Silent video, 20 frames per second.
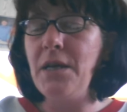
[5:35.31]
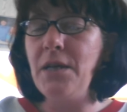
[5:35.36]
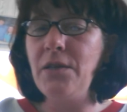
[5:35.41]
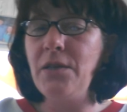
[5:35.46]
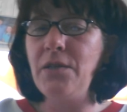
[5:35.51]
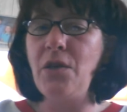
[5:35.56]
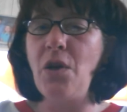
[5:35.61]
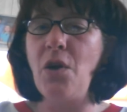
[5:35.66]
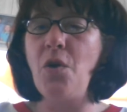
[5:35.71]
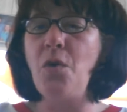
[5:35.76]

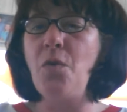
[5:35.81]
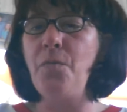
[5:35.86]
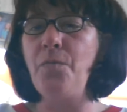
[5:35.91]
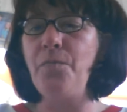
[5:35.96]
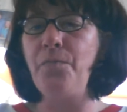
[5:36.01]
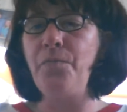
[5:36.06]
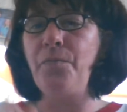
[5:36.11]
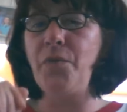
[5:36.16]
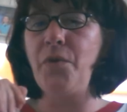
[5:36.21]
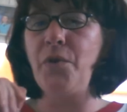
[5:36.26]
So
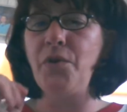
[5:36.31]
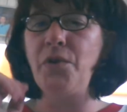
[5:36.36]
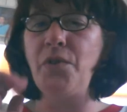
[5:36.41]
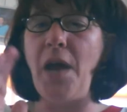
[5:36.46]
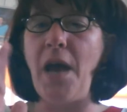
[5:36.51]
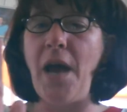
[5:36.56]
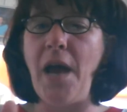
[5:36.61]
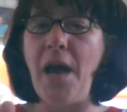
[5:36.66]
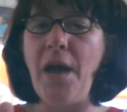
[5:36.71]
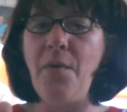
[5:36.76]
there's
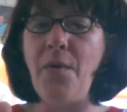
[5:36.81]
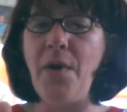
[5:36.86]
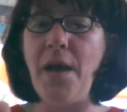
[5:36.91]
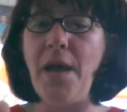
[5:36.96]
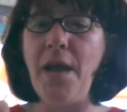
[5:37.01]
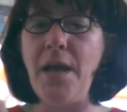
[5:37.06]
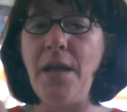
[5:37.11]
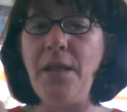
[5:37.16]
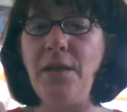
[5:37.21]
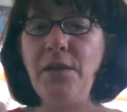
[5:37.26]
the
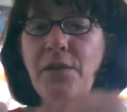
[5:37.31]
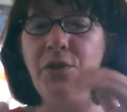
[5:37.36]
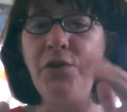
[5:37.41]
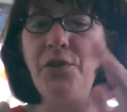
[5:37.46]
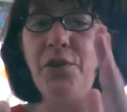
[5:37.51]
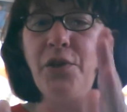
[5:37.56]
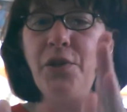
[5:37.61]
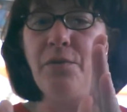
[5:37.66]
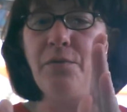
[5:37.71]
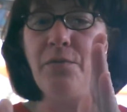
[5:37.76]
highway and this
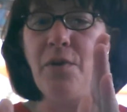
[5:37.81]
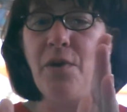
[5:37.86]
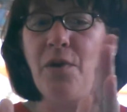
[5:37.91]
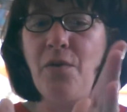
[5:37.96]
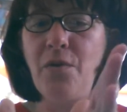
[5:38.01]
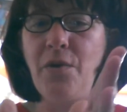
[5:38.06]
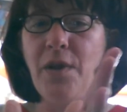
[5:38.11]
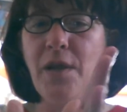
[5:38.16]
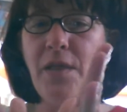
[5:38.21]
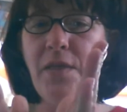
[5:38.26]
dirt
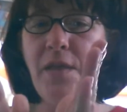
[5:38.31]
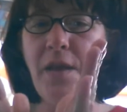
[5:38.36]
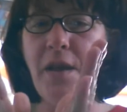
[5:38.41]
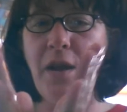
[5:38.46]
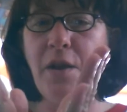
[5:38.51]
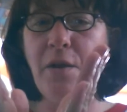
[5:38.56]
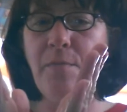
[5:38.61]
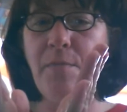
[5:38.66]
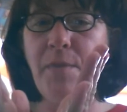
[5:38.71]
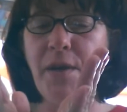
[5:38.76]
road and the
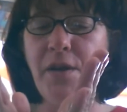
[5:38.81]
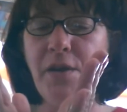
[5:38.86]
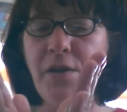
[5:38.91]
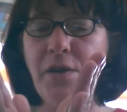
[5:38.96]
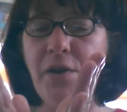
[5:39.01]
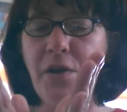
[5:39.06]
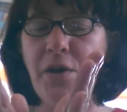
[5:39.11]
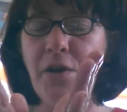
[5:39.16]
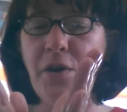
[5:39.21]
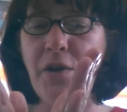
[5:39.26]
hairpin
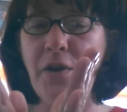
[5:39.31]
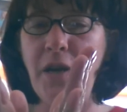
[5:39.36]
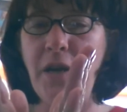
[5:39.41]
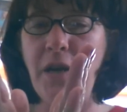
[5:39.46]
turn,